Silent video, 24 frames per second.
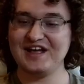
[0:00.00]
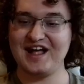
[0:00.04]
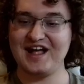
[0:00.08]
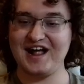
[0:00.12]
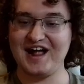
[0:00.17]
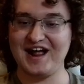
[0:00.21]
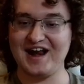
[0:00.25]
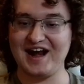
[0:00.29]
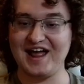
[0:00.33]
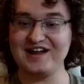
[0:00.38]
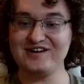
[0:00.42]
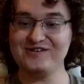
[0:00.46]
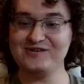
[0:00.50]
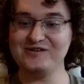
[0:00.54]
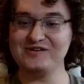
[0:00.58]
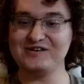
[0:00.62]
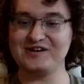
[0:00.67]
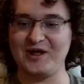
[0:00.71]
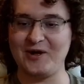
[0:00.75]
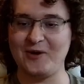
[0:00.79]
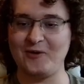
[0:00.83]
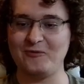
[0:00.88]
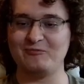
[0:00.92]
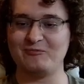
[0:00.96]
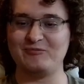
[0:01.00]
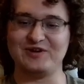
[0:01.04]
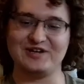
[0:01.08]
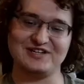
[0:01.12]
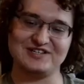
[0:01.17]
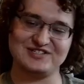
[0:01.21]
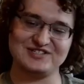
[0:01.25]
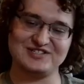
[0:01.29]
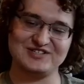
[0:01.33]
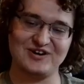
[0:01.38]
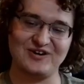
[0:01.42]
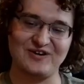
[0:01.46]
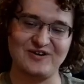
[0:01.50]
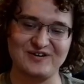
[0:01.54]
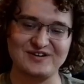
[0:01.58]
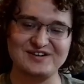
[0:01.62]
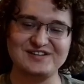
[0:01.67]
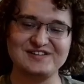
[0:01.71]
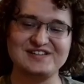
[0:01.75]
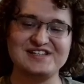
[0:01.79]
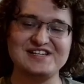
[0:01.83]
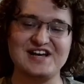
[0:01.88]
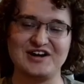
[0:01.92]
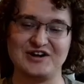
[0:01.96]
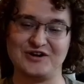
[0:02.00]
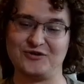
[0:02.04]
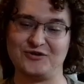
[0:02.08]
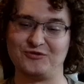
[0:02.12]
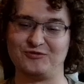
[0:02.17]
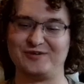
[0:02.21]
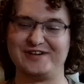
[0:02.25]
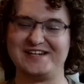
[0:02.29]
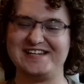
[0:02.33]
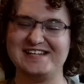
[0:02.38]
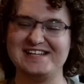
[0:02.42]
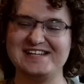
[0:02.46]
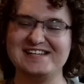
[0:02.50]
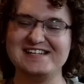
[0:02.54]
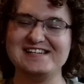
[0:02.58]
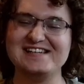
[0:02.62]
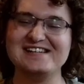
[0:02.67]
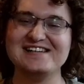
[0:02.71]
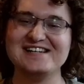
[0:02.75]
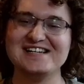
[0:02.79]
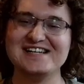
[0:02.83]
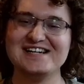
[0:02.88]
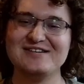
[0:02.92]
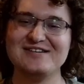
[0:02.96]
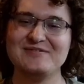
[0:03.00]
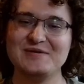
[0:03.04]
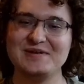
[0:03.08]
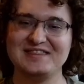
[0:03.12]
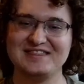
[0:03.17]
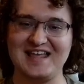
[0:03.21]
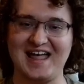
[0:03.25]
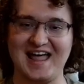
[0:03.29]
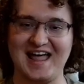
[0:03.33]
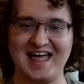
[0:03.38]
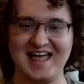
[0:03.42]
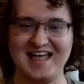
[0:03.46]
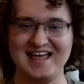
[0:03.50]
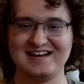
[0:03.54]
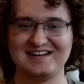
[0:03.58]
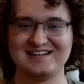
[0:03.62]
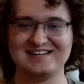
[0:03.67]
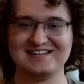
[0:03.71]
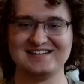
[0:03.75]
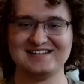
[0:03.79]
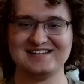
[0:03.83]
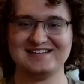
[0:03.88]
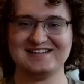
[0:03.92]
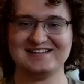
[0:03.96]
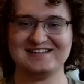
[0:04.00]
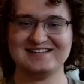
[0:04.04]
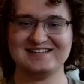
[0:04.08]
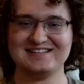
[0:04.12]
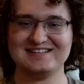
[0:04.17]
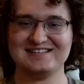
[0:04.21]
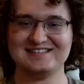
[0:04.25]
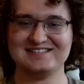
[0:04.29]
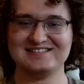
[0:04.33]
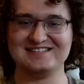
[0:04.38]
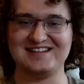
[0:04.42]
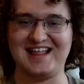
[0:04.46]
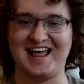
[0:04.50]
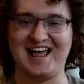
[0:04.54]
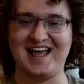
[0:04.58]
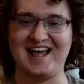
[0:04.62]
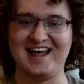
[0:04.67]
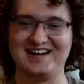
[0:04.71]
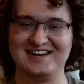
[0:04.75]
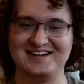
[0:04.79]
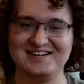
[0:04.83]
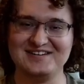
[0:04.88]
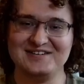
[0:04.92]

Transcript: And I couldn't help but internally agree with that. That